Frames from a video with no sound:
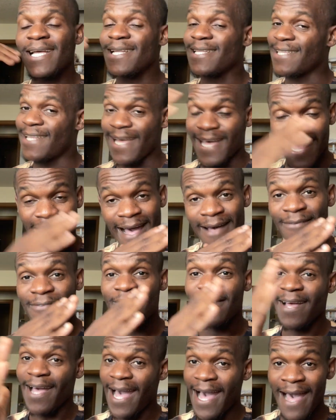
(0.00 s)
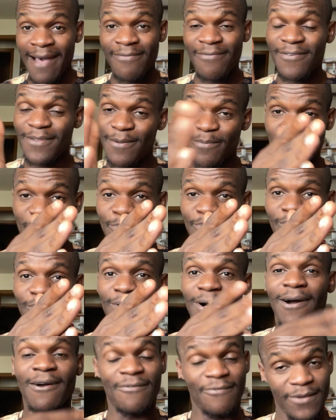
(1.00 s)
The half of the
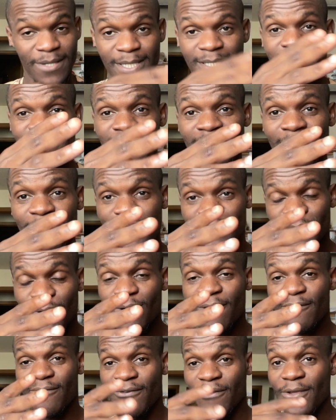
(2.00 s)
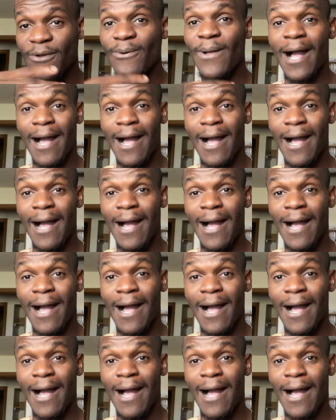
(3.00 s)
people are feeling sorry for you.